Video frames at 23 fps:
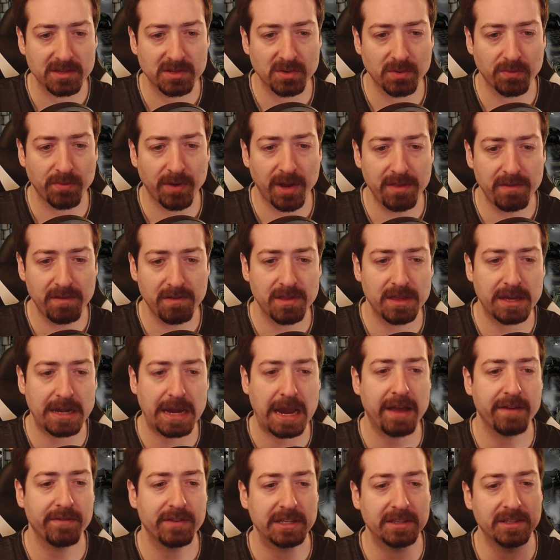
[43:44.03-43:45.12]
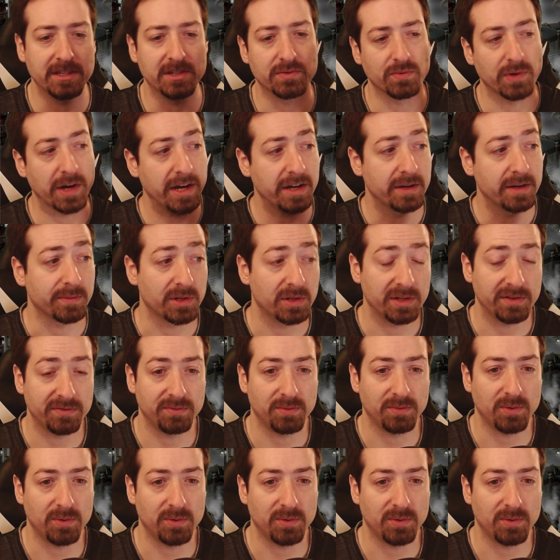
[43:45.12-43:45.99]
So rather than having these random cliff